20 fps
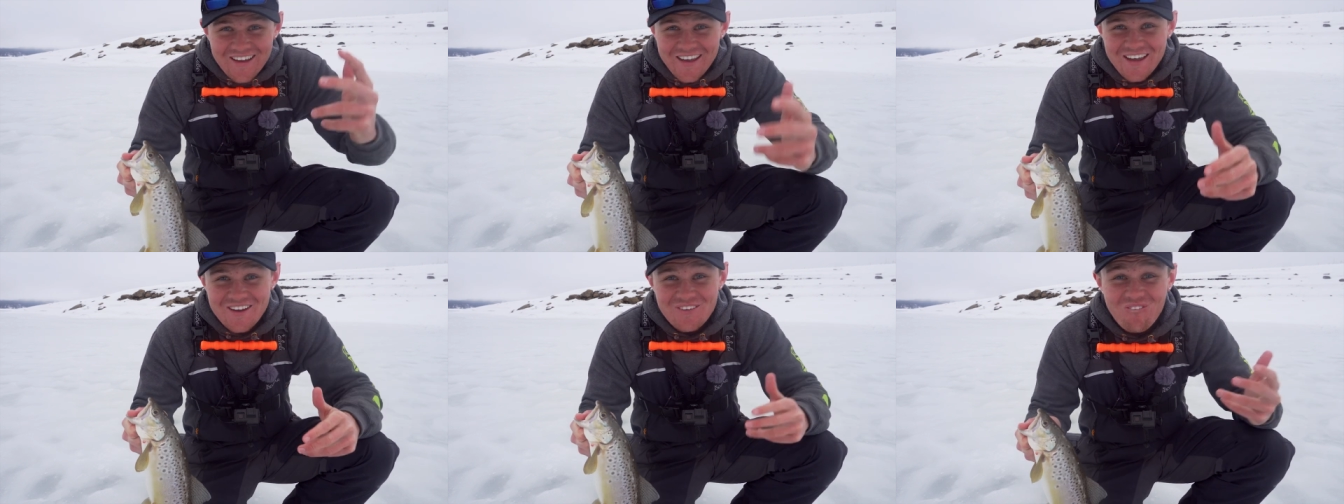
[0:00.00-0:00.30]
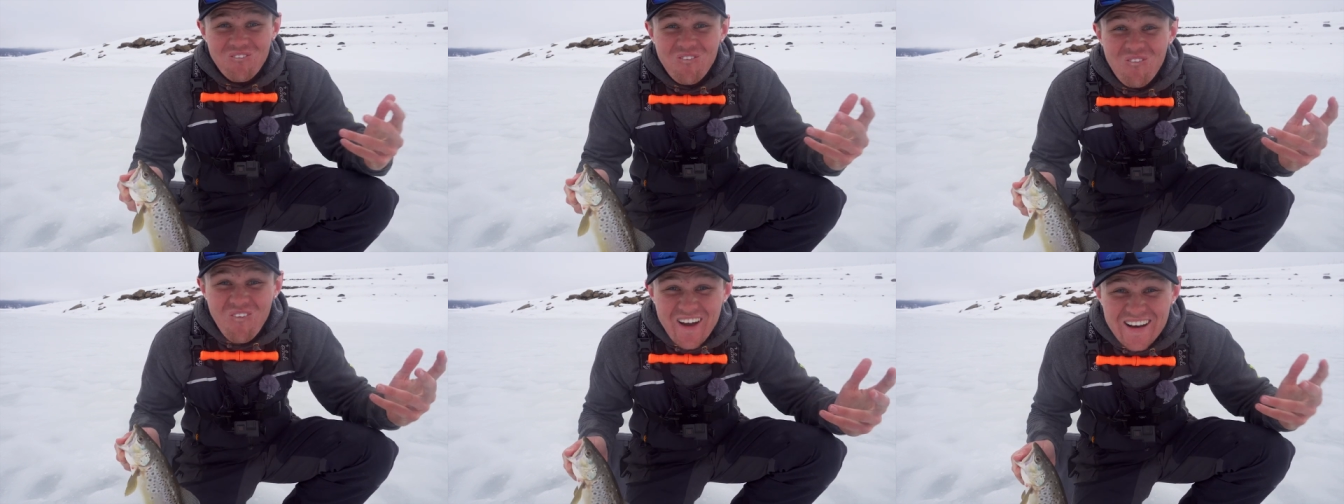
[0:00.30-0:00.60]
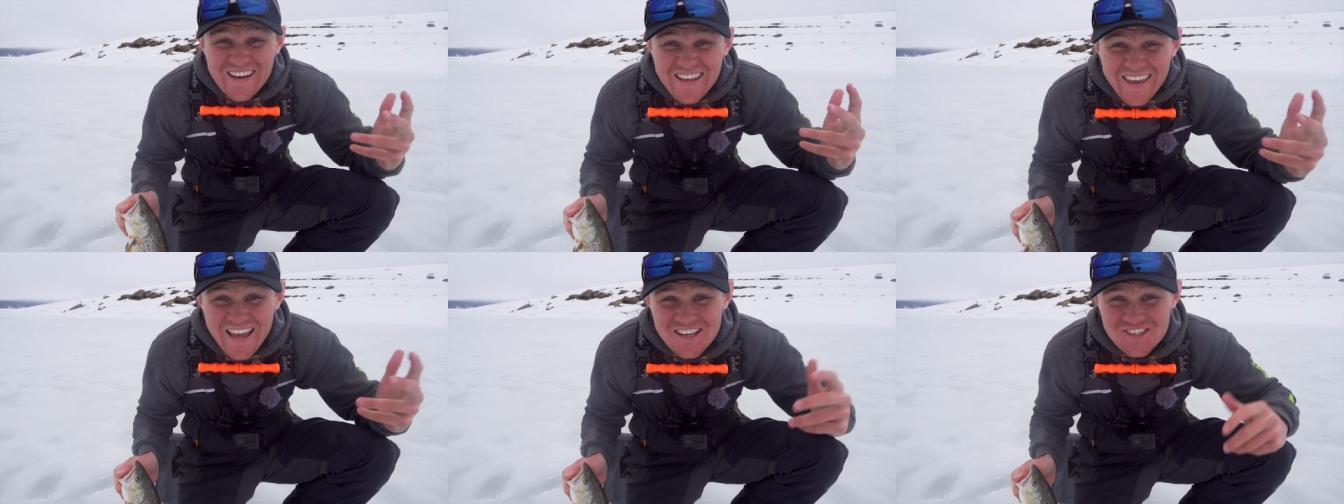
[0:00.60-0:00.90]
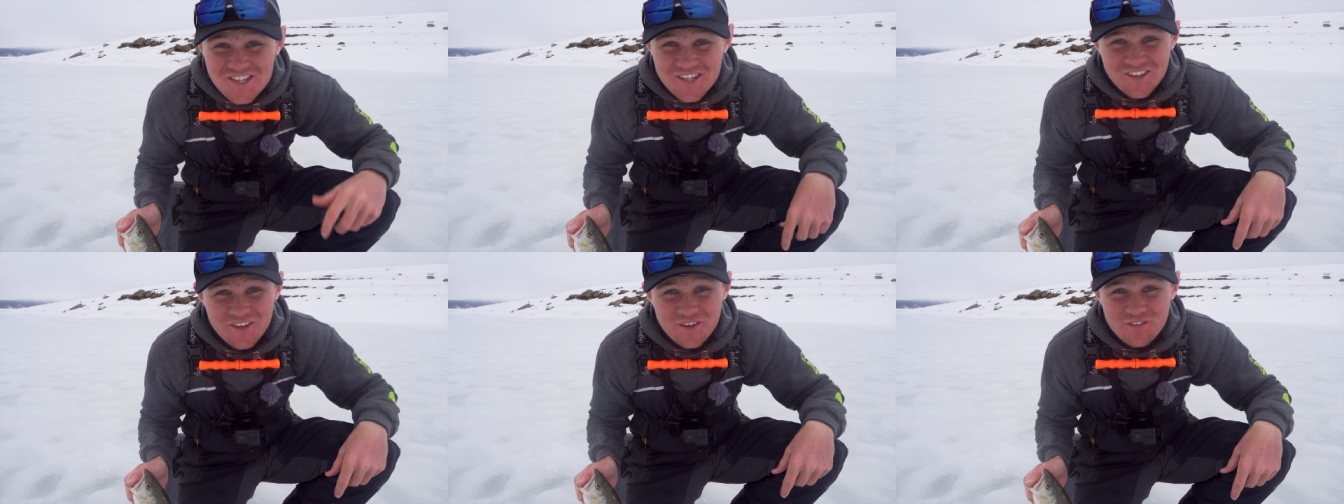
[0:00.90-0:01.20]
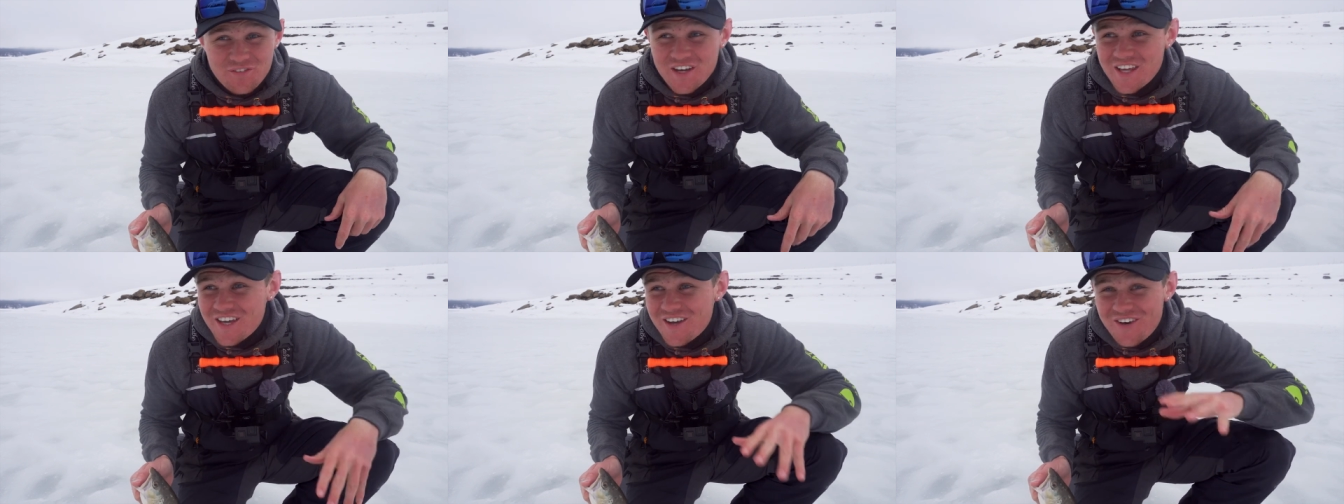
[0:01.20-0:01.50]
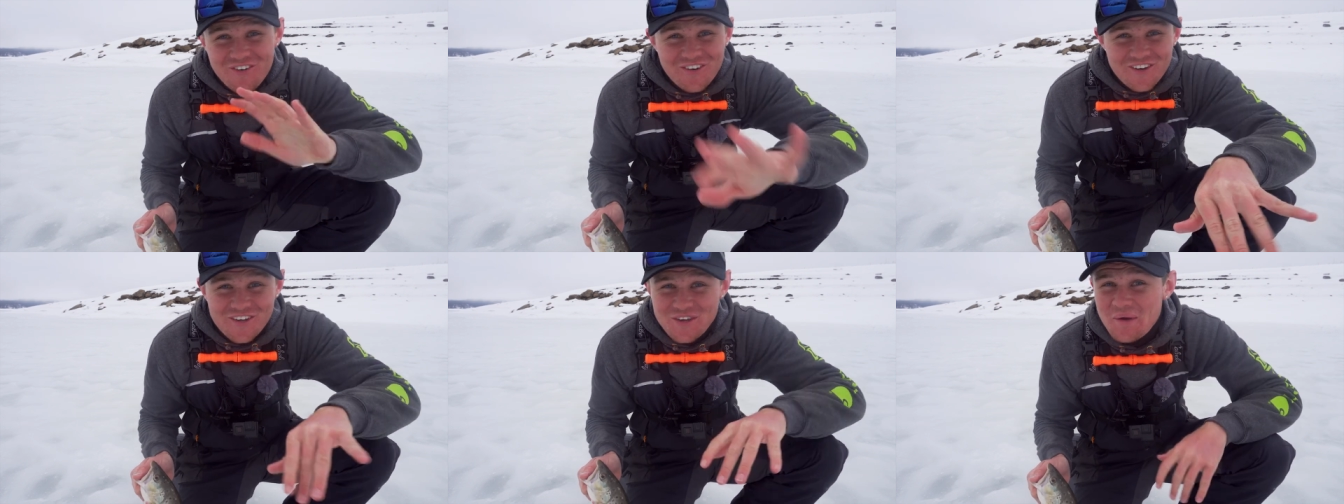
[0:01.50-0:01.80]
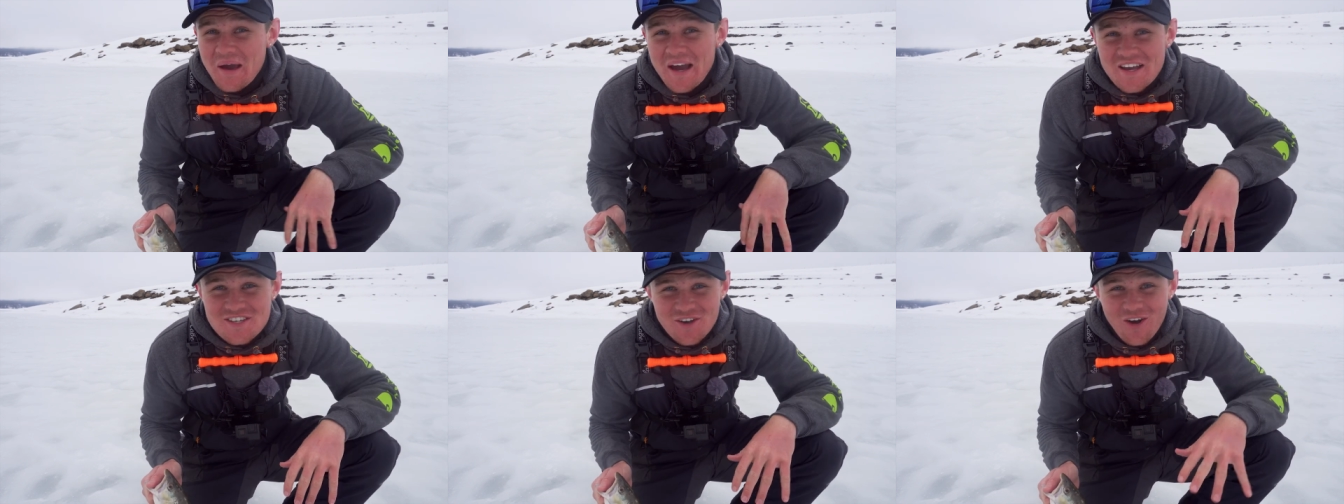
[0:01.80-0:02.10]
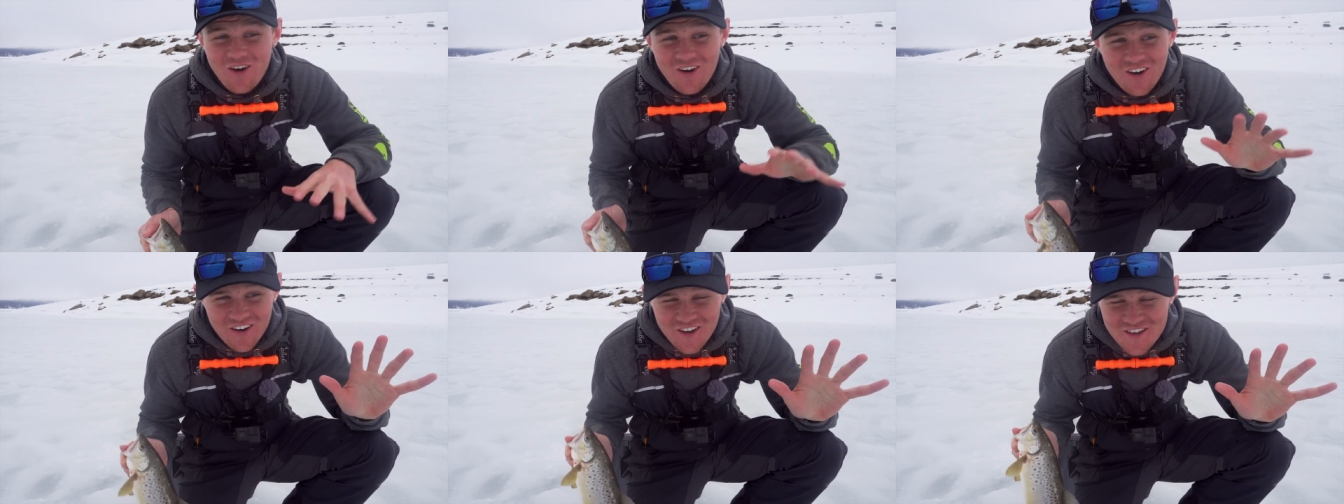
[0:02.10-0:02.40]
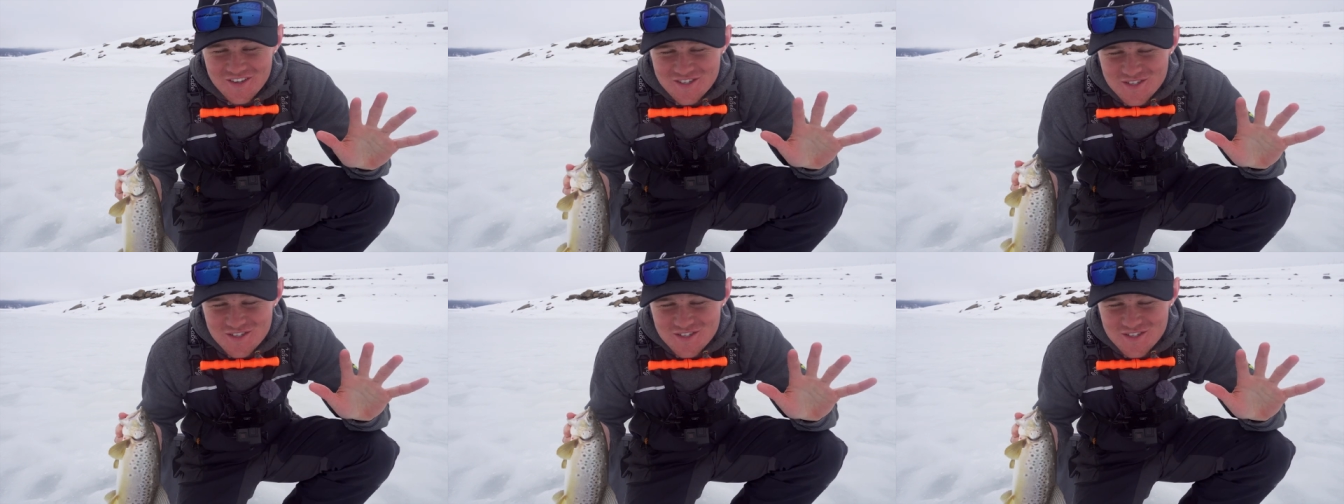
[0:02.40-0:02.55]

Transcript: in one catch and cook video, you guys are